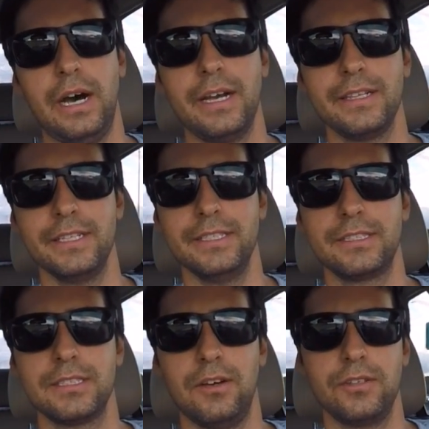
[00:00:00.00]

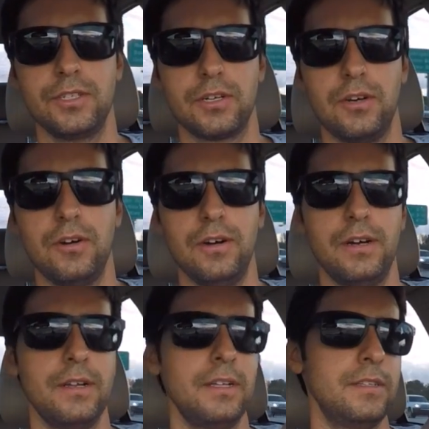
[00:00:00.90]
eyelids on your car.
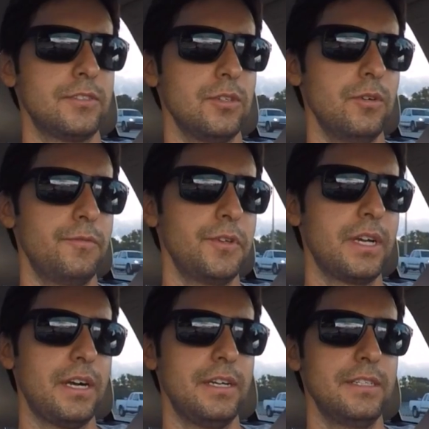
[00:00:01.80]
So if you
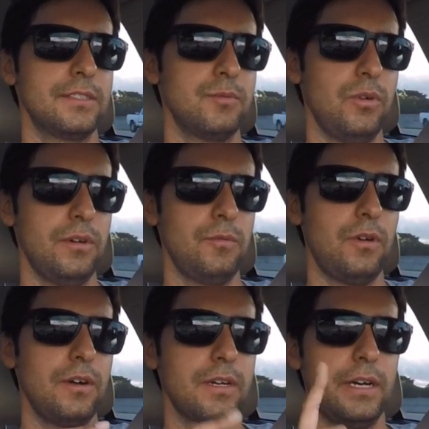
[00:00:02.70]
guys want to
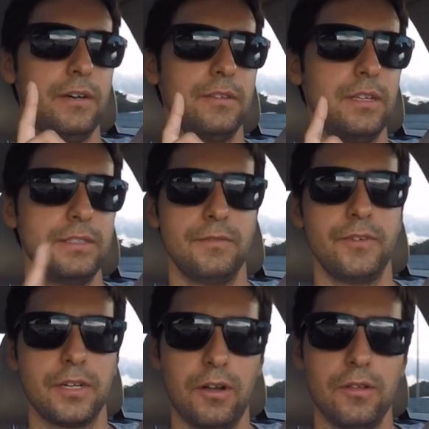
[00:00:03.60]
rock out a
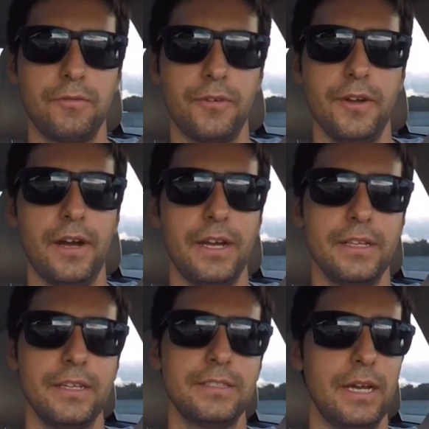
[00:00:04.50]
different color for your
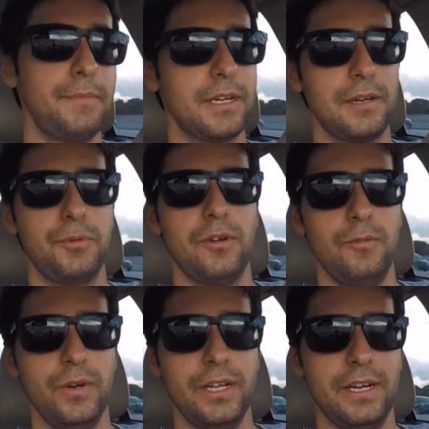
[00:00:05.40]
eyelids, I'm not going to put
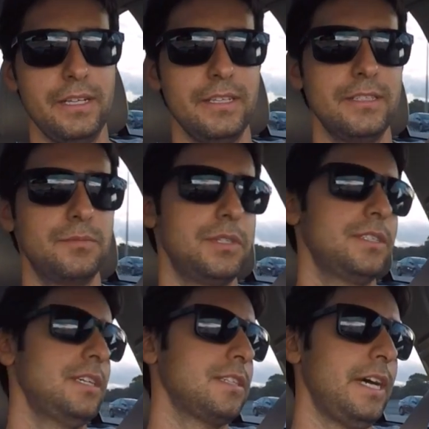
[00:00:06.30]
on red eyelids because
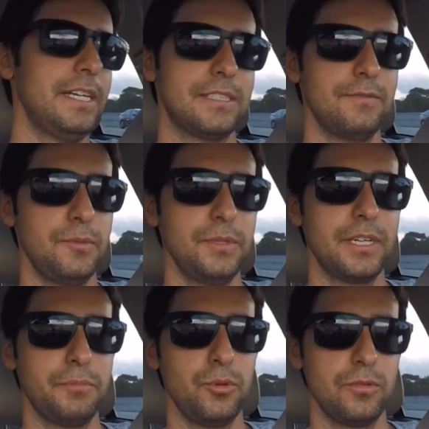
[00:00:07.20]
that's asking for me to
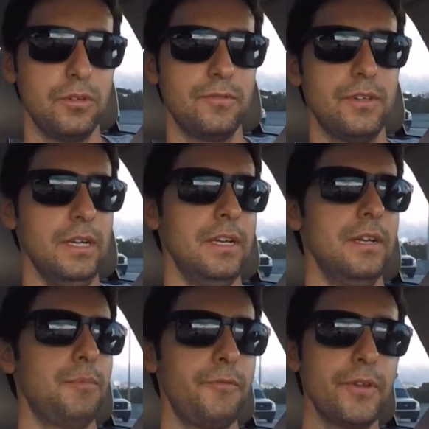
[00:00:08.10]
get pulled over.
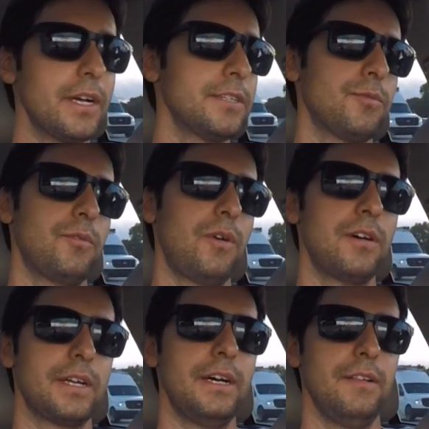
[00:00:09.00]
But if you guys want to
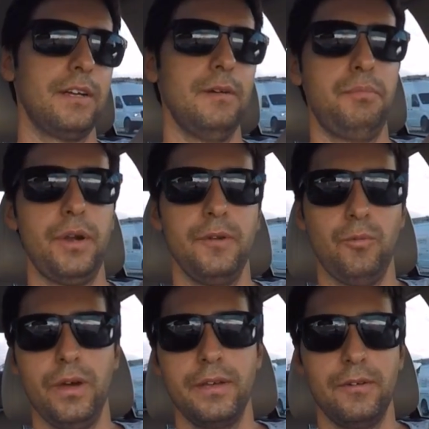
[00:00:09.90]
rock out like a bright
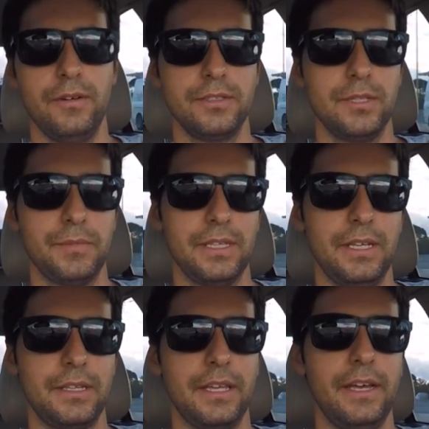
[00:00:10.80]
white or something
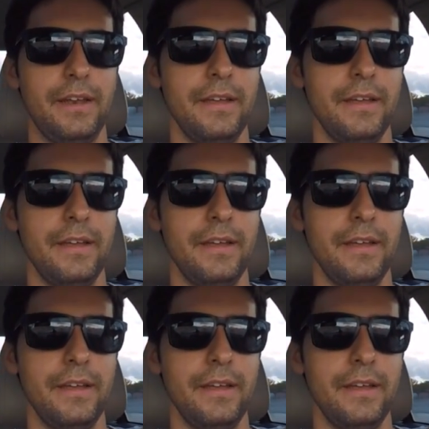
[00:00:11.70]
like that,